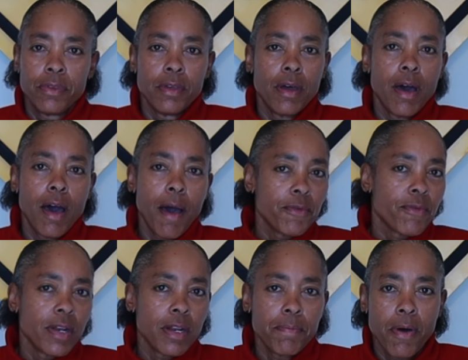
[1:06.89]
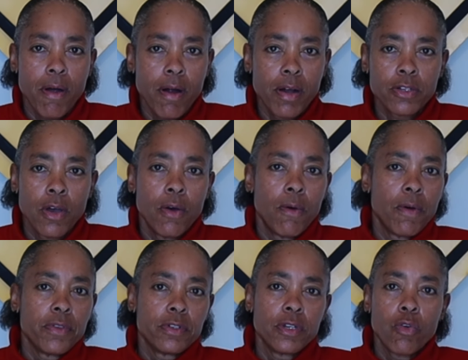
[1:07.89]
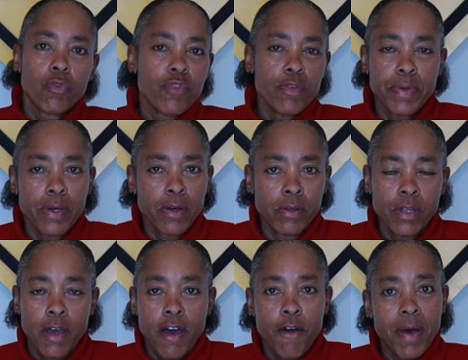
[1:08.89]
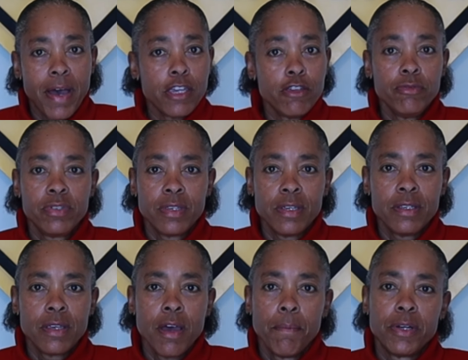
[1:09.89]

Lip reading: the upgraded parts or the total rebuild of my EUCs,